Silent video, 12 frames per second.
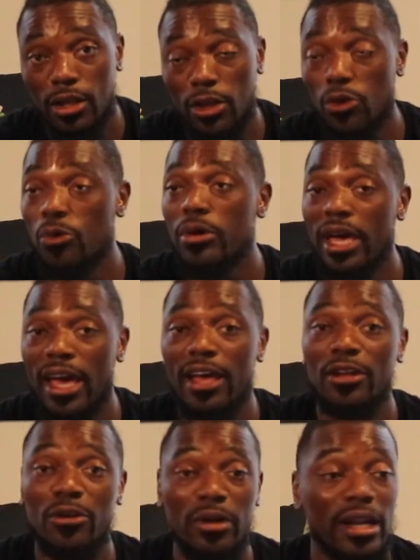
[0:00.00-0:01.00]
You
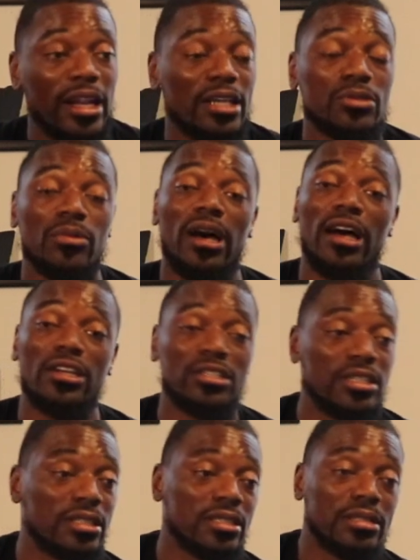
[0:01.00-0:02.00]
can't do that. That's why
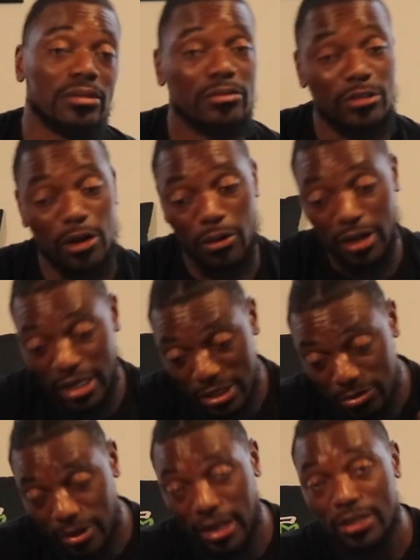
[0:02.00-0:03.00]
she's going
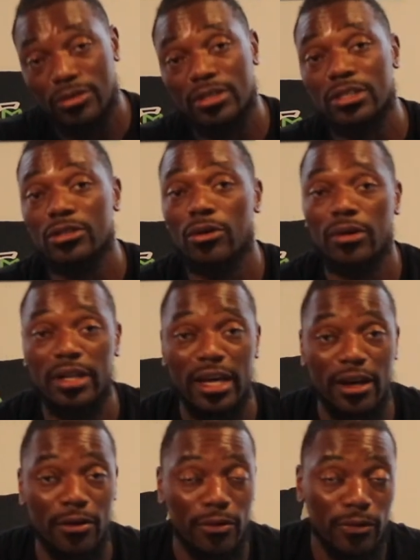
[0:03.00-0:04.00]
this way. So she's going
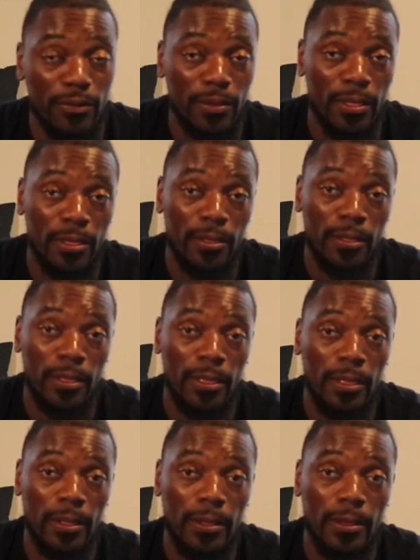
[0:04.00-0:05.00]
down.
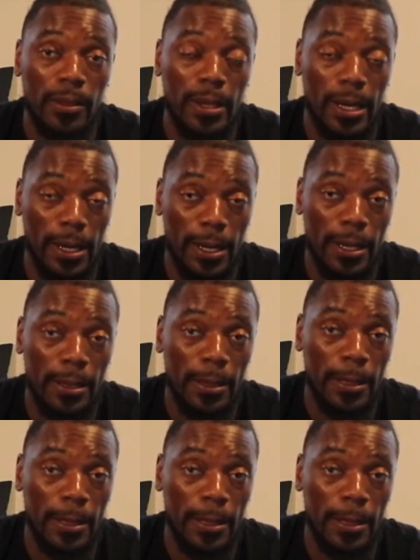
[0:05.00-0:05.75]
All right?